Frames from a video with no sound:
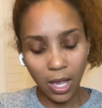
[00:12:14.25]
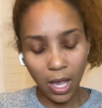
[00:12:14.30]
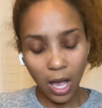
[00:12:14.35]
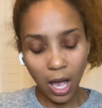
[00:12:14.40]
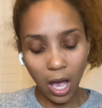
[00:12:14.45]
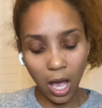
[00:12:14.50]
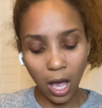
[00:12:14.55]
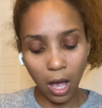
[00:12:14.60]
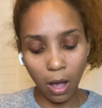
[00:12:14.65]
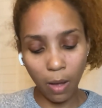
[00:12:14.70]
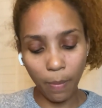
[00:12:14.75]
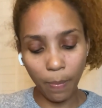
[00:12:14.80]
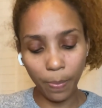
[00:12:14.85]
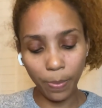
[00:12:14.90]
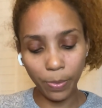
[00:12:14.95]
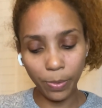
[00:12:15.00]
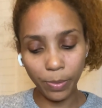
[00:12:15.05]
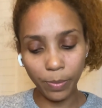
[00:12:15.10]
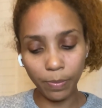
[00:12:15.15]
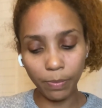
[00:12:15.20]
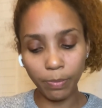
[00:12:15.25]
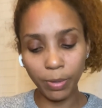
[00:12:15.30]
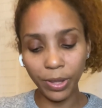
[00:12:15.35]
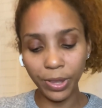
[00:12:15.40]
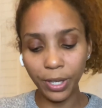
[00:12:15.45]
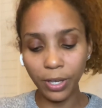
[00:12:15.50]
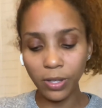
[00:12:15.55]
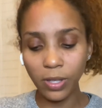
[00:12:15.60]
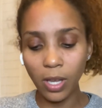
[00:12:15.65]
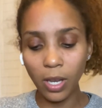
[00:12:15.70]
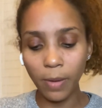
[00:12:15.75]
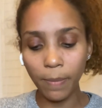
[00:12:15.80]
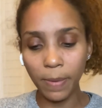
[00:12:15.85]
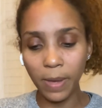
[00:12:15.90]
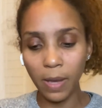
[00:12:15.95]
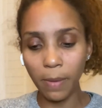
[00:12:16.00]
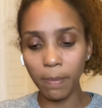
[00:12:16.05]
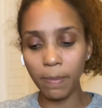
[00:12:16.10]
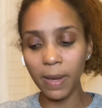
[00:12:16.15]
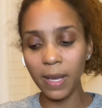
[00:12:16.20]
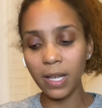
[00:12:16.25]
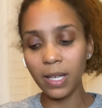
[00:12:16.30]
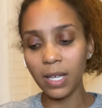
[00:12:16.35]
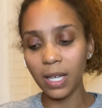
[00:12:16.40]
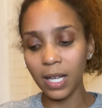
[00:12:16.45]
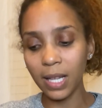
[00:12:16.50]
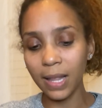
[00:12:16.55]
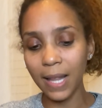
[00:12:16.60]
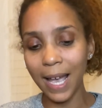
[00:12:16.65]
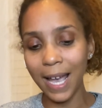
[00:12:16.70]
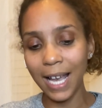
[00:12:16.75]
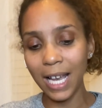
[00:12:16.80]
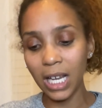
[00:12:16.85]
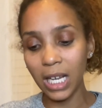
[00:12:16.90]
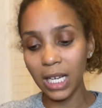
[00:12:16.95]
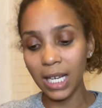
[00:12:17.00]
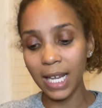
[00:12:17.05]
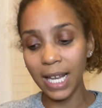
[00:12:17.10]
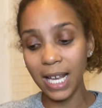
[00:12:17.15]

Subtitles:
But there's going to be a big decline